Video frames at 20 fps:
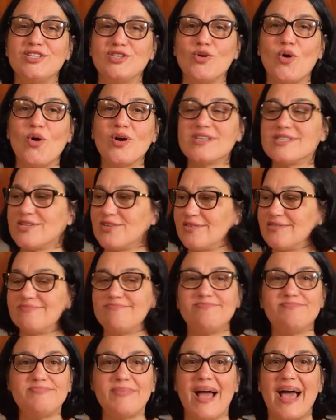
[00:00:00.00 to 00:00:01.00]
The dogs are
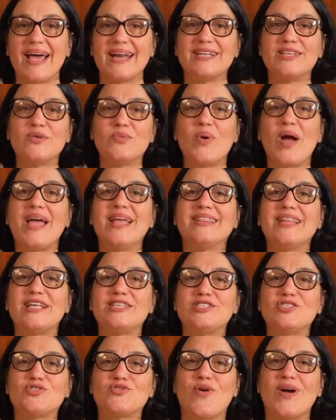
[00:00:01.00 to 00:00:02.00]
out of the way.
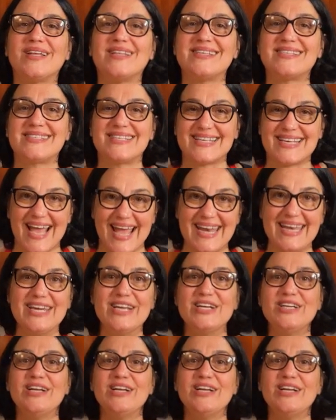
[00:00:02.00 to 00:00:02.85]
Let's try this again.